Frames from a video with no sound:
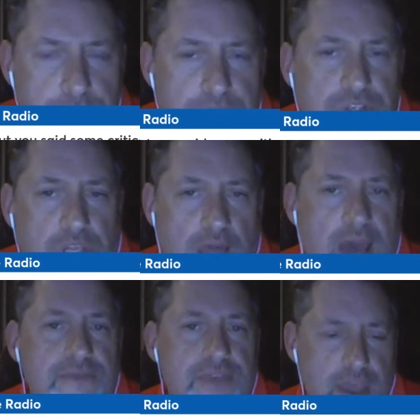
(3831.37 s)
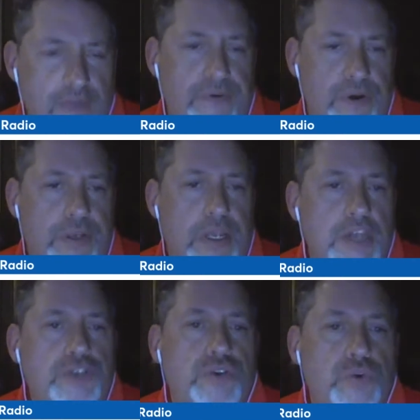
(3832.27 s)
puts a lot of effort
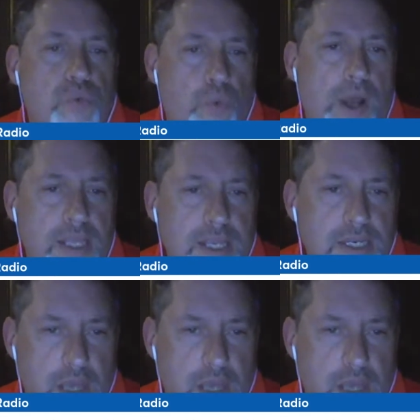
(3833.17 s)
into what he